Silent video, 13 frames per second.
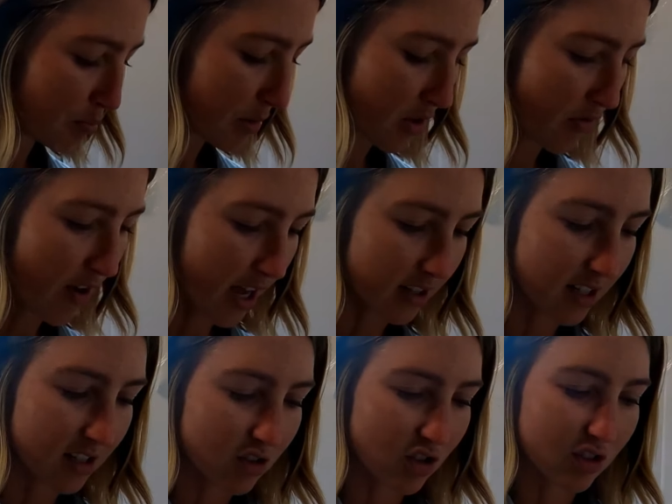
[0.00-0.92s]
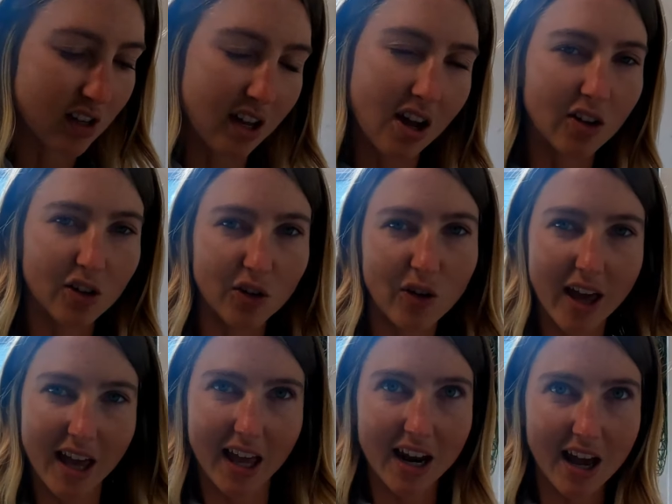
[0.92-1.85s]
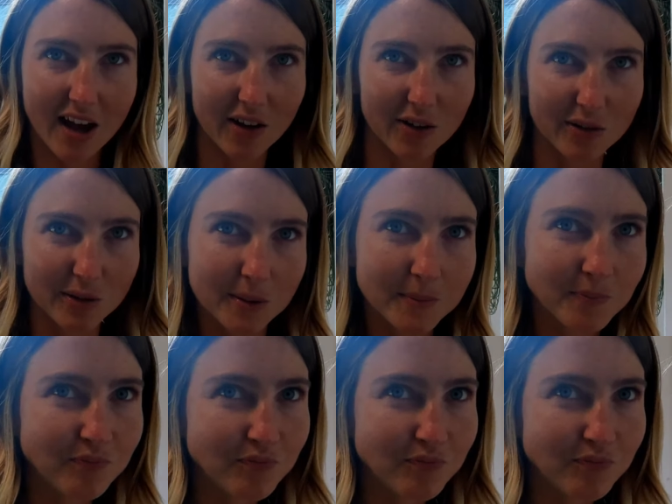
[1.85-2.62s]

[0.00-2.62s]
But the fact that it's just like a little handheld